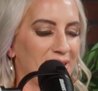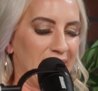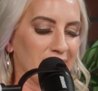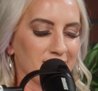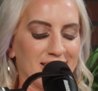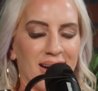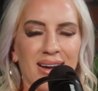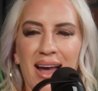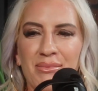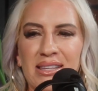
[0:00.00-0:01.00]
Okay. Yeah.
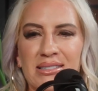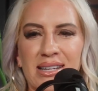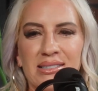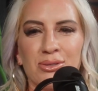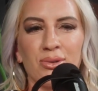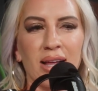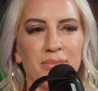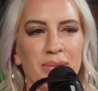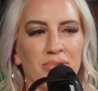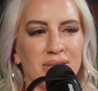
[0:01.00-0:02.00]
I mean, listen, to a lot
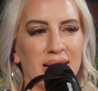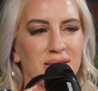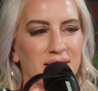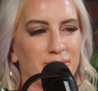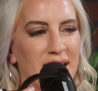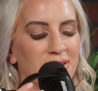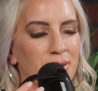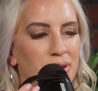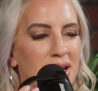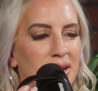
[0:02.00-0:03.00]
of people, size does
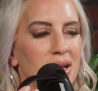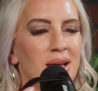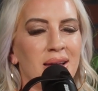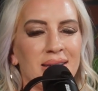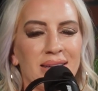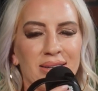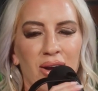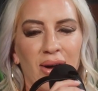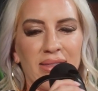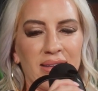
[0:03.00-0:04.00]
matter, but
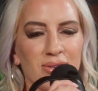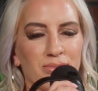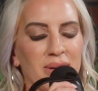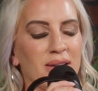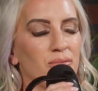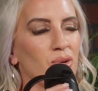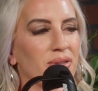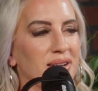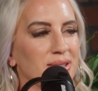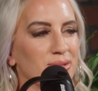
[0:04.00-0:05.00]
I think there's plenty of more
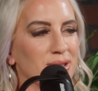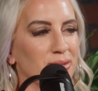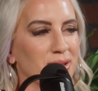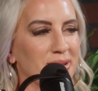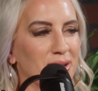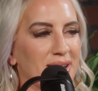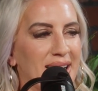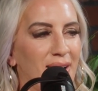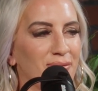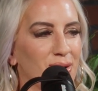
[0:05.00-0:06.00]
things that we're supposed to be looking out